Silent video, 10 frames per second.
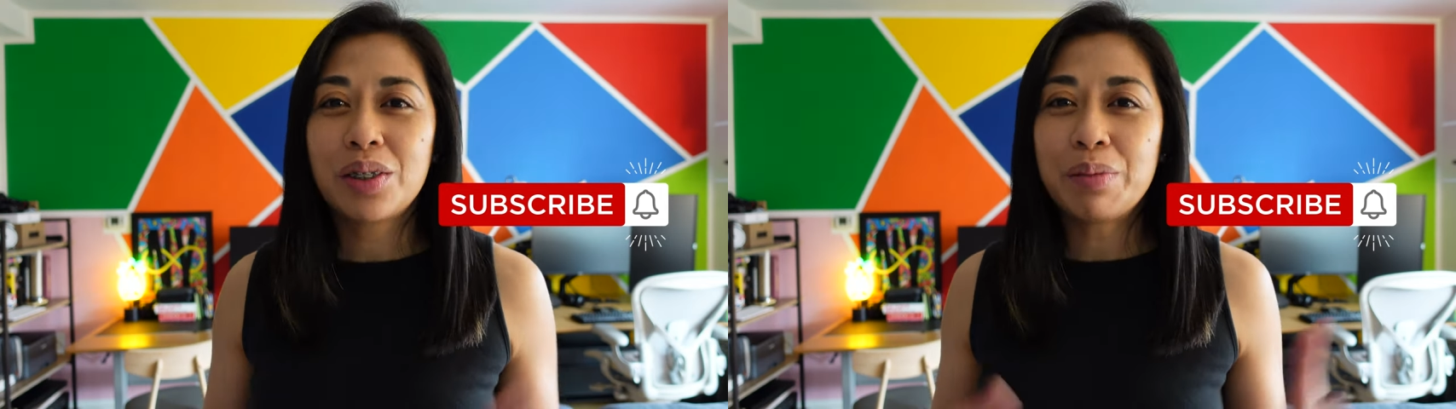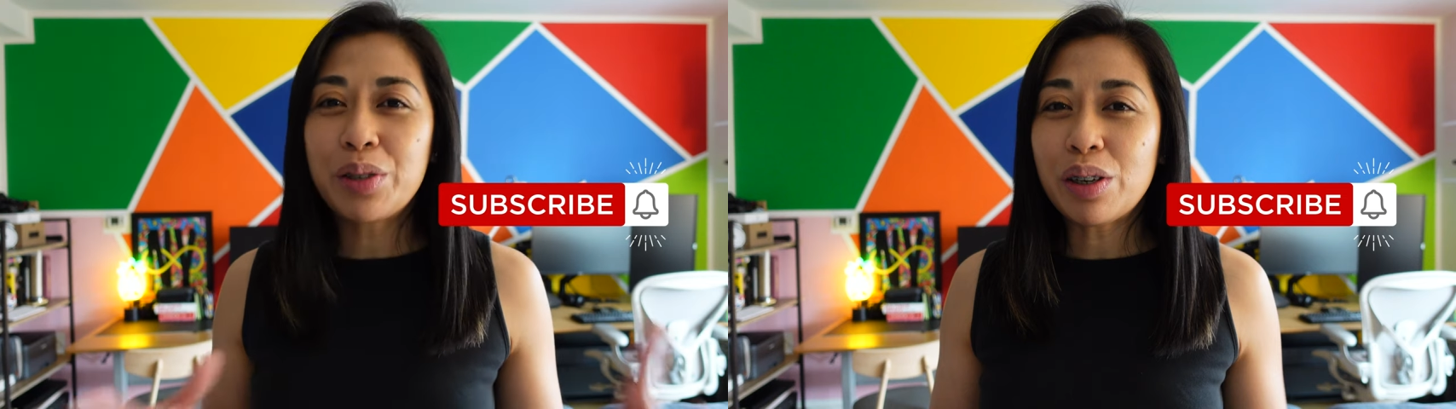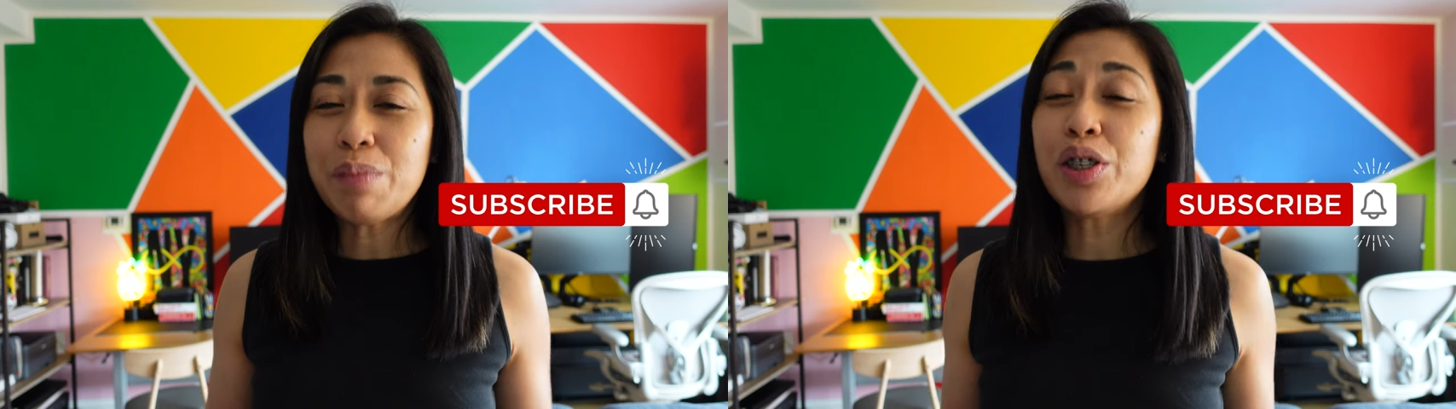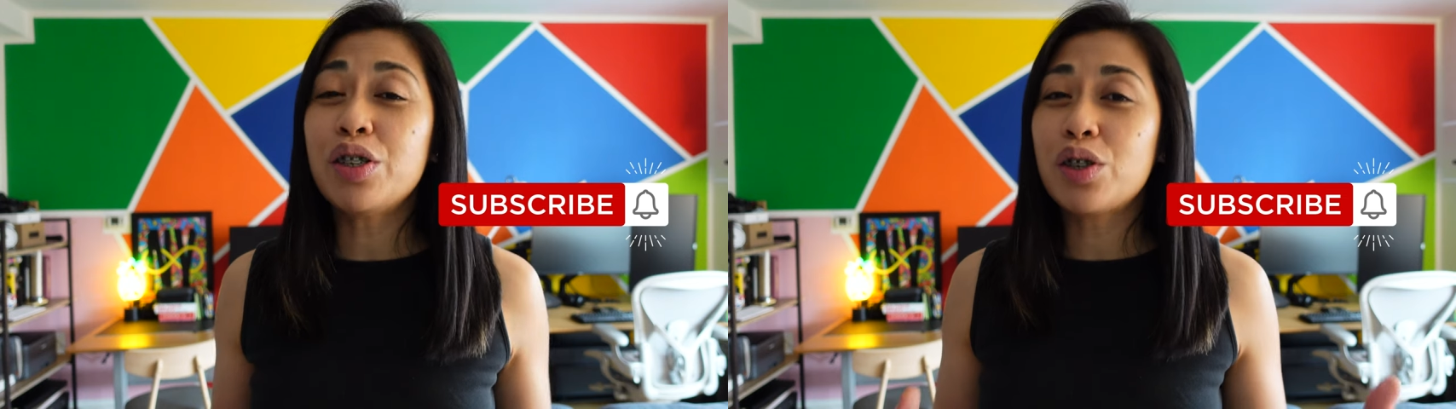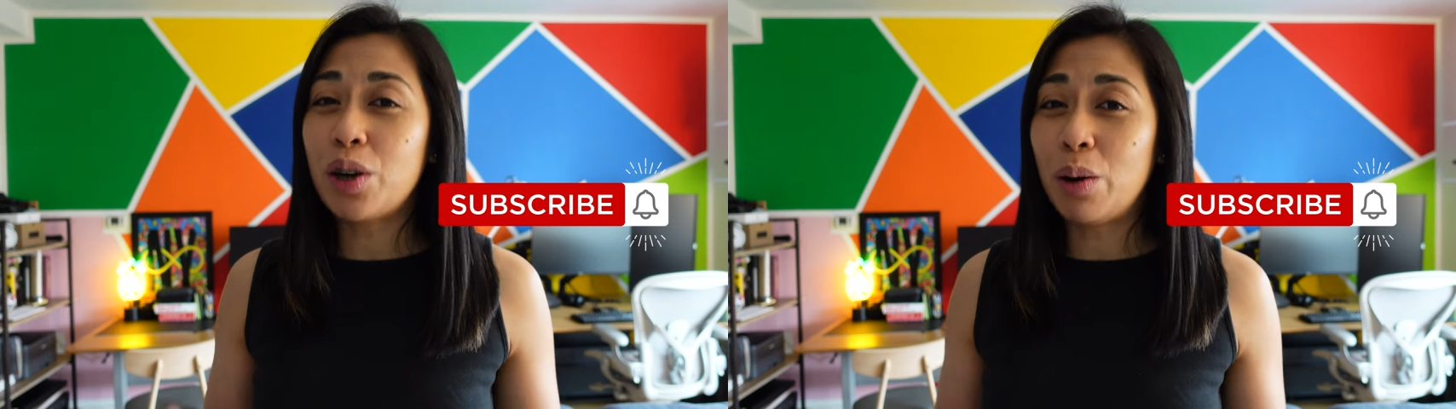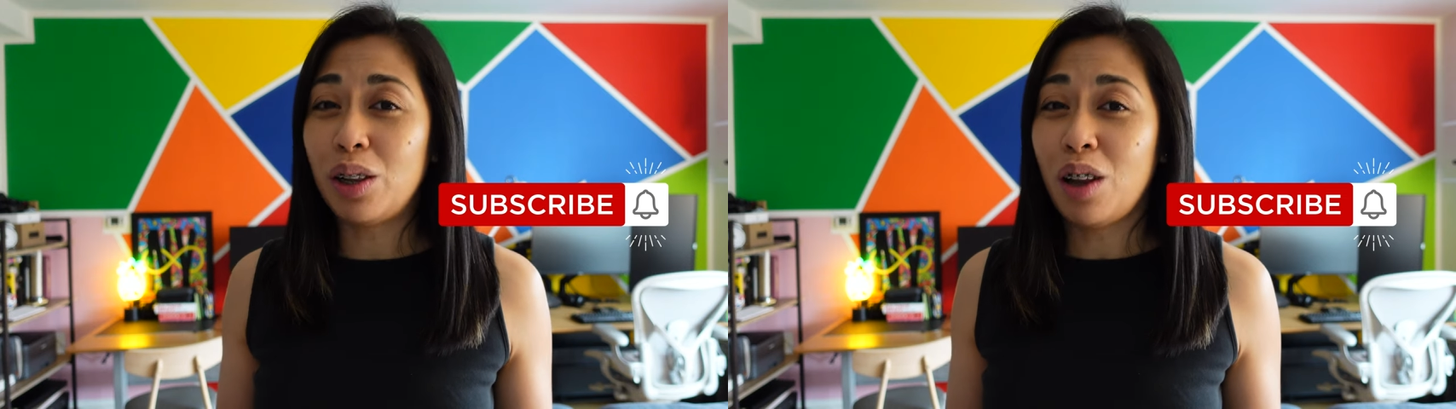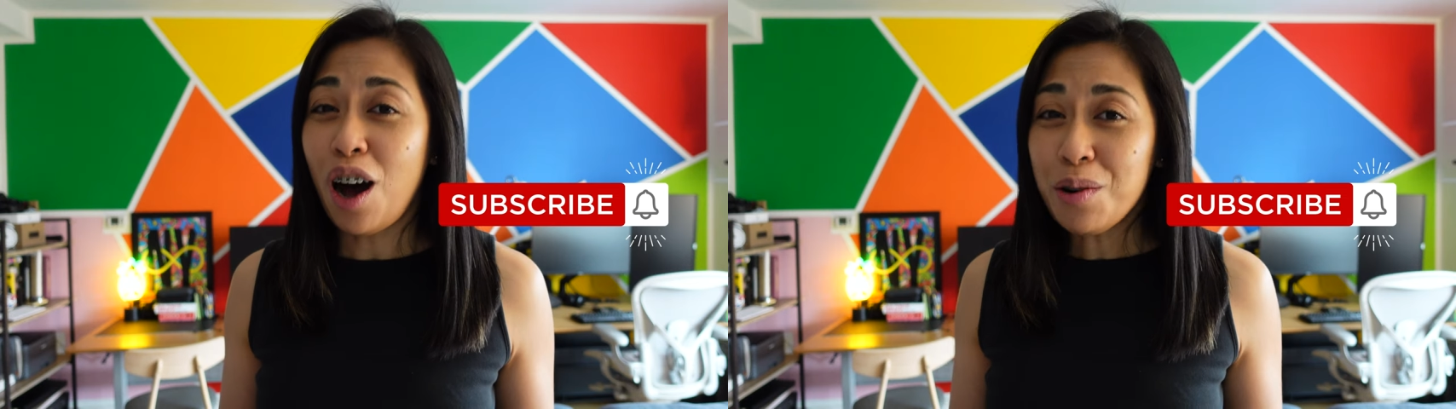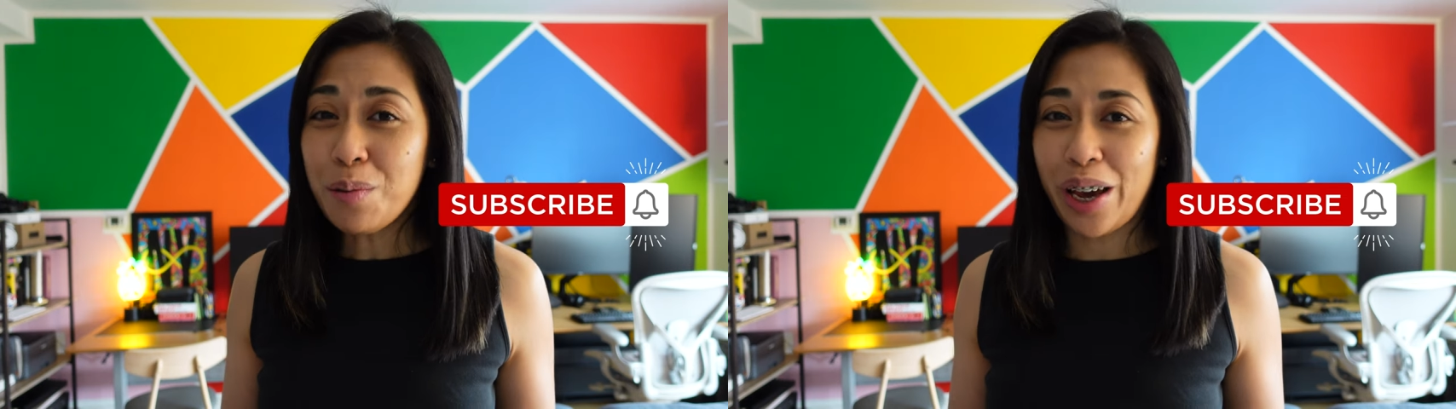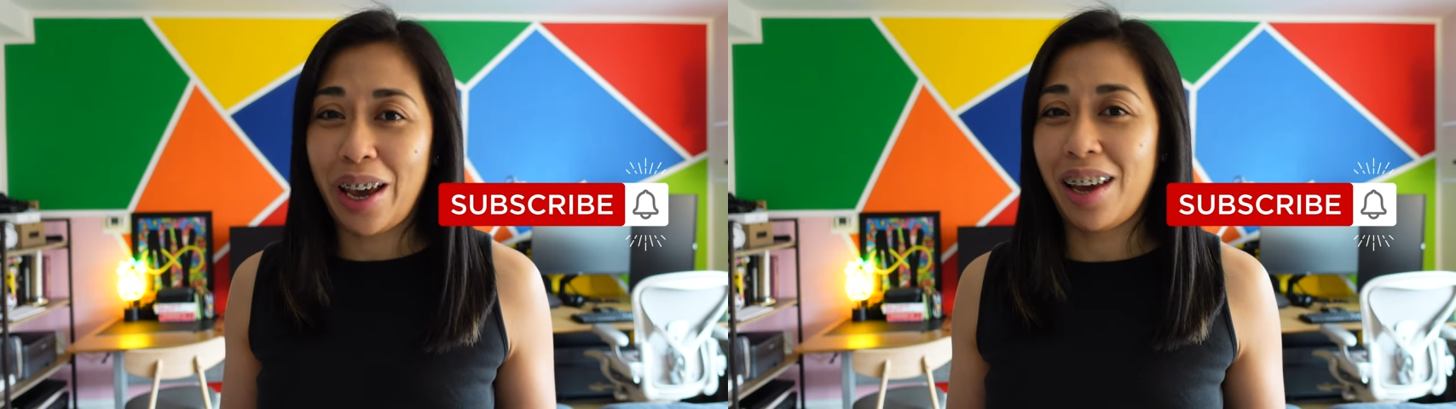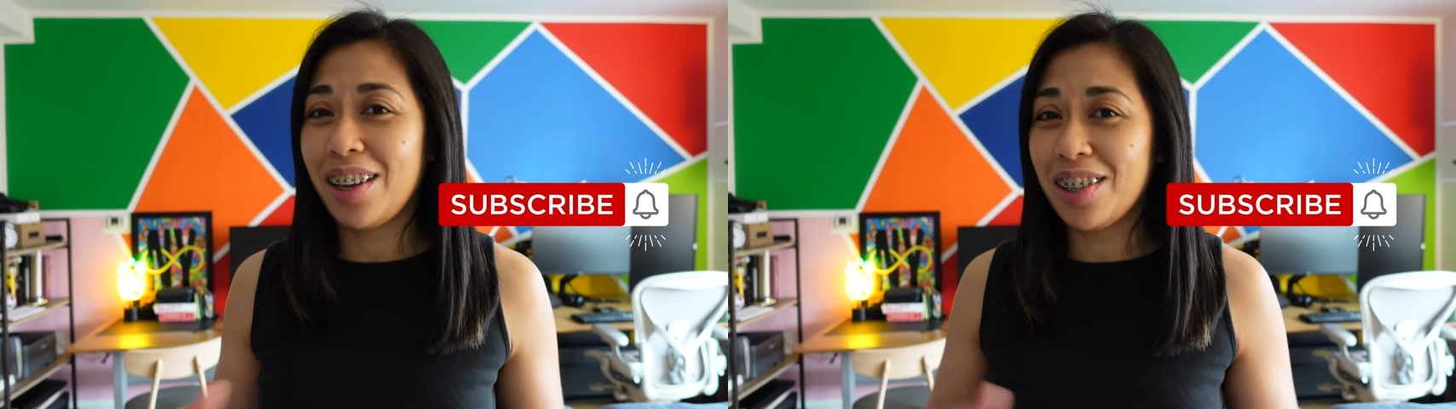Subscriptions go a long
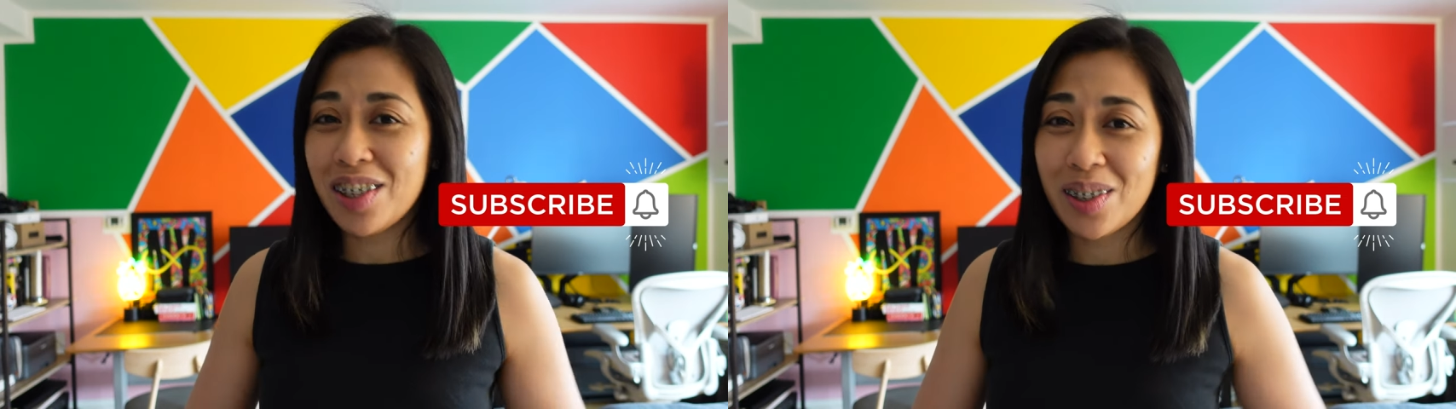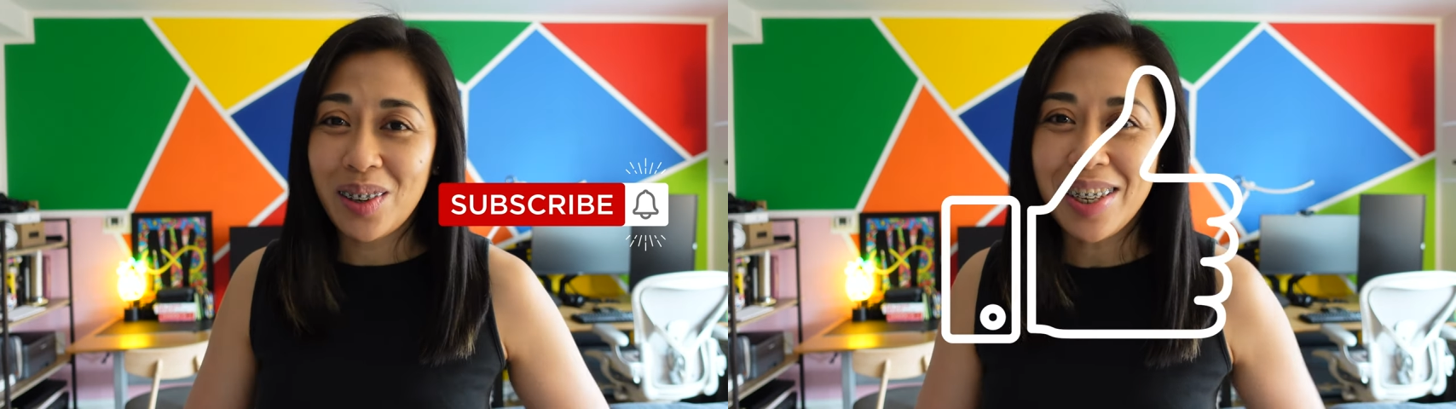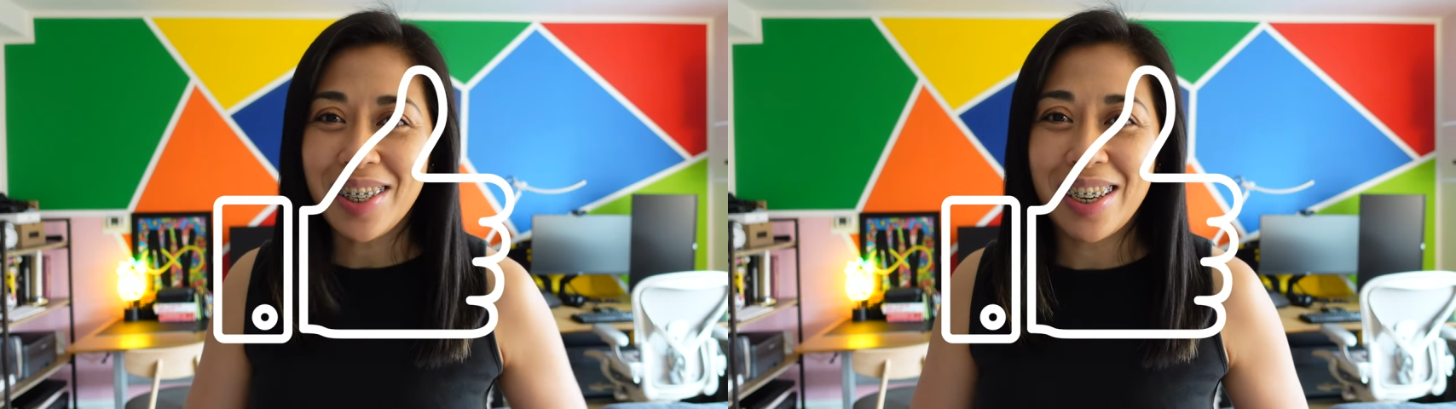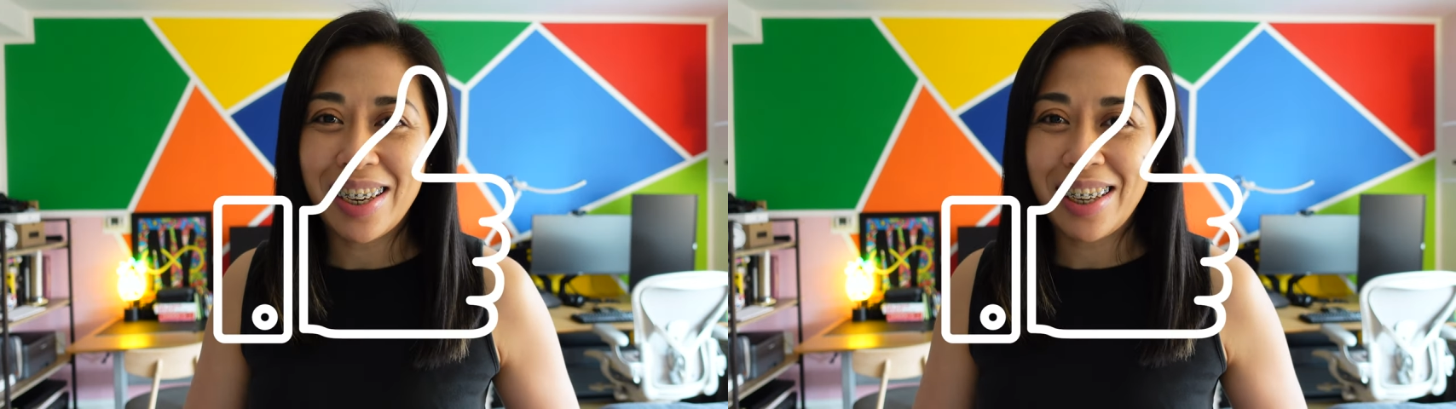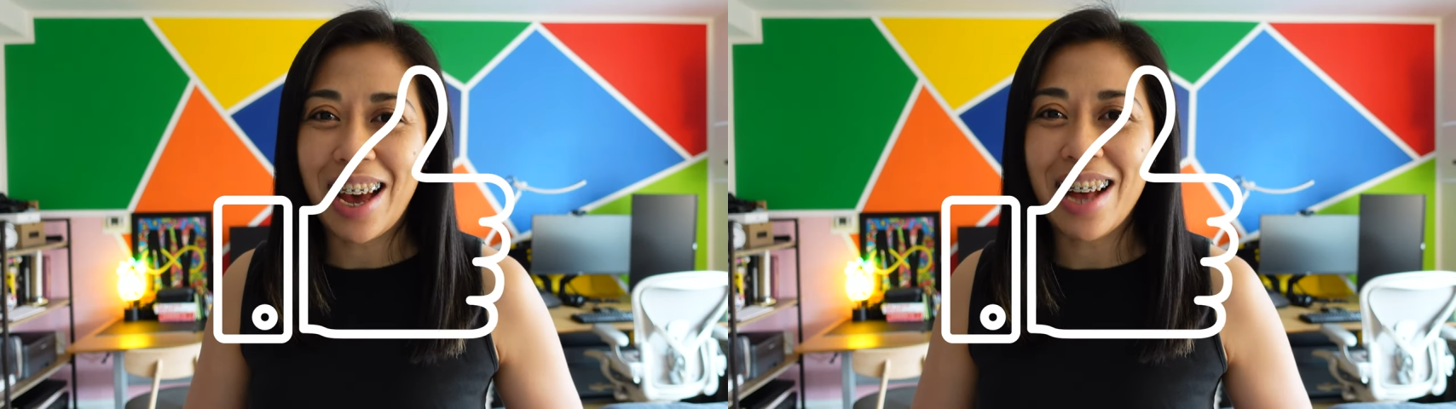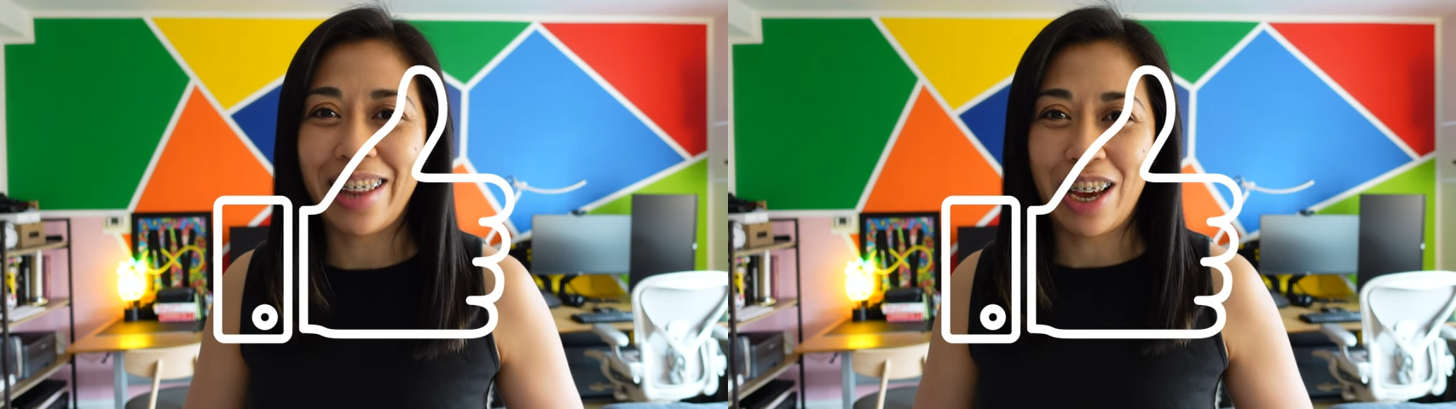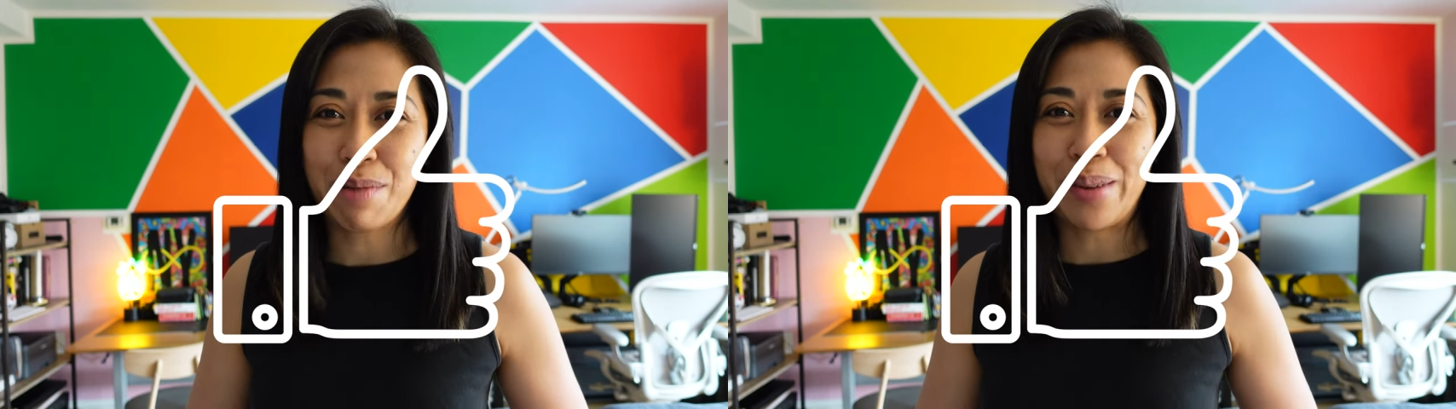way and so does hitting that like